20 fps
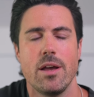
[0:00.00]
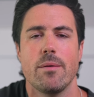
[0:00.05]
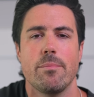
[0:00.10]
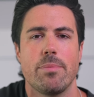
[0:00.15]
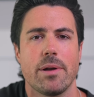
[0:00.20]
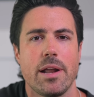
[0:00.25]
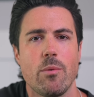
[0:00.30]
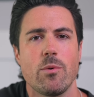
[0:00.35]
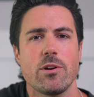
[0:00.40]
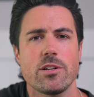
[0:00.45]

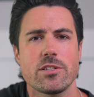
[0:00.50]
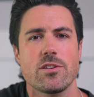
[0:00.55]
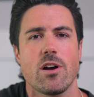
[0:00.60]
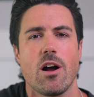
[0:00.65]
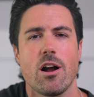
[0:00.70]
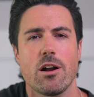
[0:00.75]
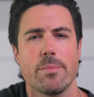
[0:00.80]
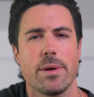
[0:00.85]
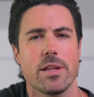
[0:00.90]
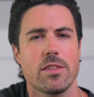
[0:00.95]
But I wanna
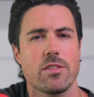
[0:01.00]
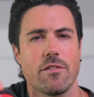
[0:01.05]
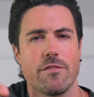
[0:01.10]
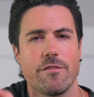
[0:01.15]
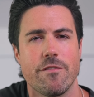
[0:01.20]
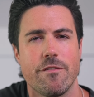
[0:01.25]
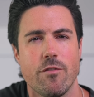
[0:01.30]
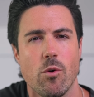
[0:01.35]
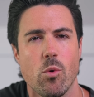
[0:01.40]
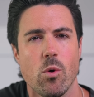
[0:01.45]
talk about the
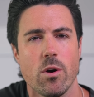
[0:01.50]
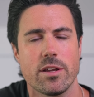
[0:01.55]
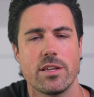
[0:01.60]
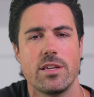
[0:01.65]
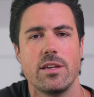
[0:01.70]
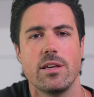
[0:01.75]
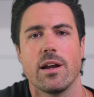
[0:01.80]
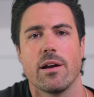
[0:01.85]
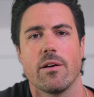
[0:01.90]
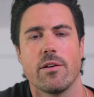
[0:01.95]
four
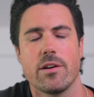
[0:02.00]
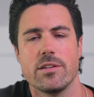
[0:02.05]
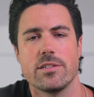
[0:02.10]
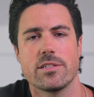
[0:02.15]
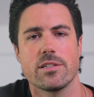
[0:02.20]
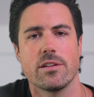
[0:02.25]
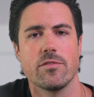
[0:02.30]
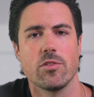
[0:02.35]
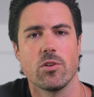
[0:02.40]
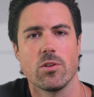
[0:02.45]
key
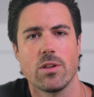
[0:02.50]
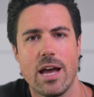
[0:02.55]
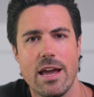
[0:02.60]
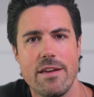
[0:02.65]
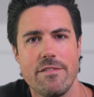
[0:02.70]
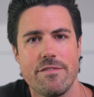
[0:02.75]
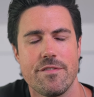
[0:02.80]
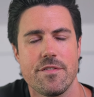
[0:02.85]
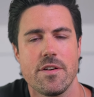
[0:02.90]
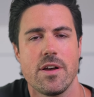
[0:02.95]
areas of your
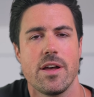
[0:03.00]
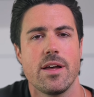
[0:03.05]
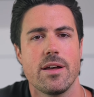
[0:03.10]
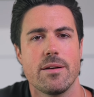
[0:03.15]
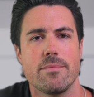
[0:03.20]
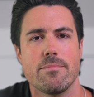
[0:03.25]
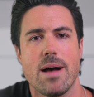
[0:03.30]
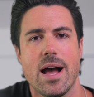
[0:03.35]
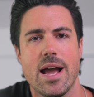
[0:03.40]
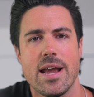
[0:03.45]
life,
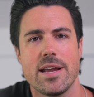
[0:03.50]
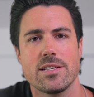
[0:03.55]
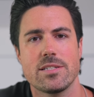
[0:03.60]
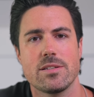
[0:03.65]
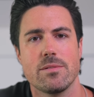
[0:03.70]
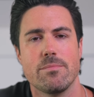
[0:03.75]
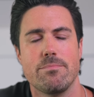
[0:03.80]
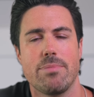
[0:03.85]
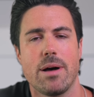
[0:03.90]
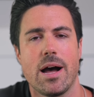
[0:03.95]
mind,
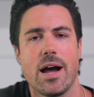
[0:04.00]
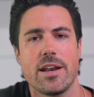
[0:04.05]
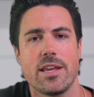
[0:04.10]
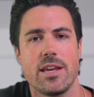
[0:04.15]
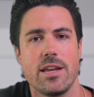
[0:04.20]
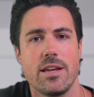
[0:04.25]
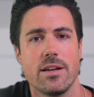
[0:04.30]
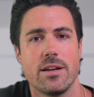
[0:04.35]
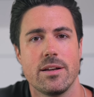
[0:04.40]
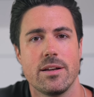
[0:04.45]
body,